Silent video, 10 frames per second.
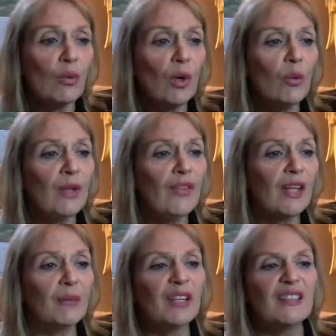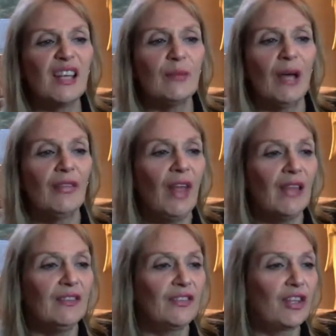Well, one thing I'm going to say about
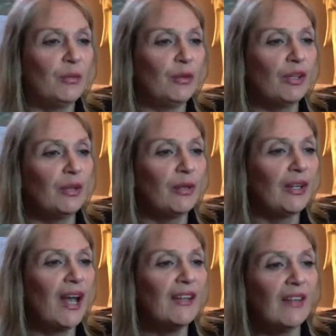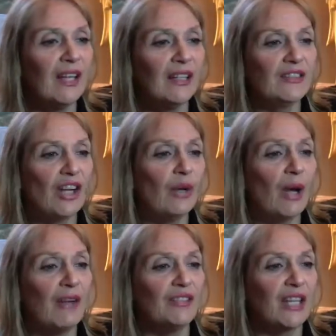that, and this is going to be really weird. Hi, Elaine. Sorry
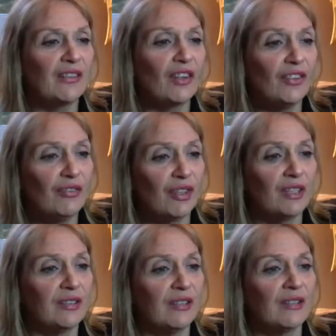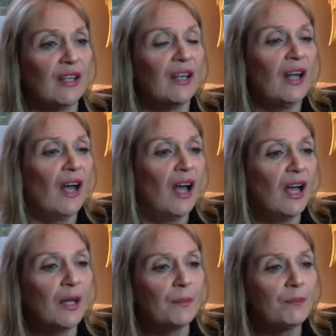we're having technical difficulties.
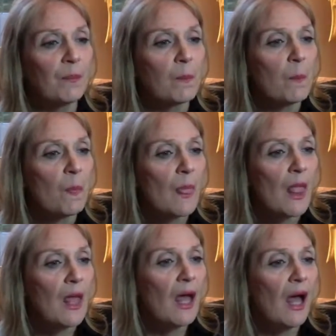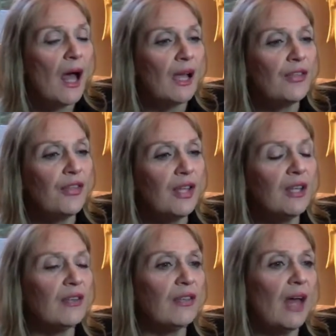I
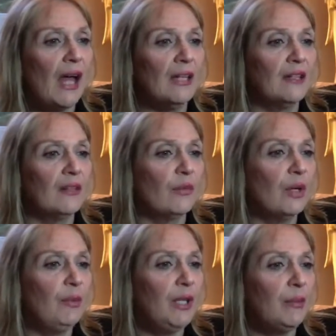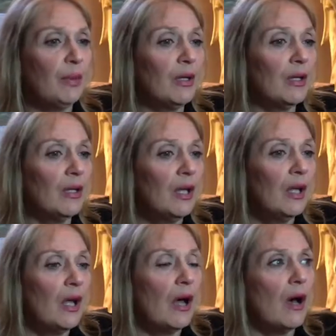think that when people
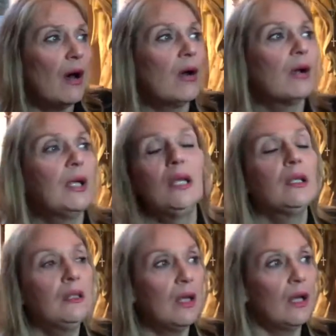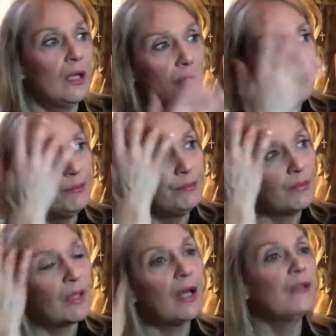are in
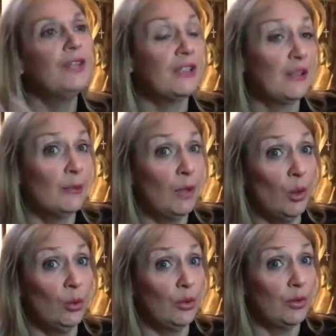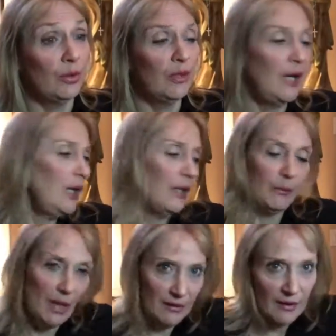a victim mode, all right?
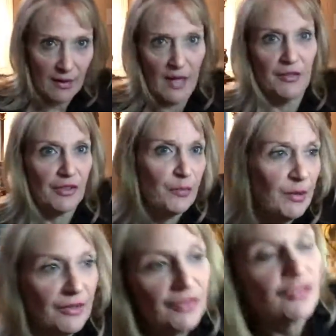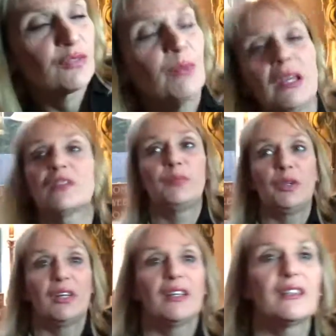I'm not a psychiatrist, but this is just my
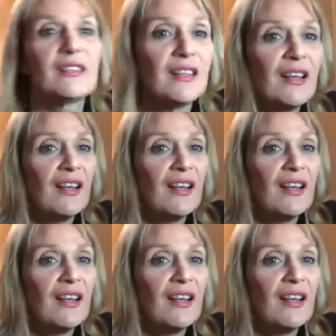experience.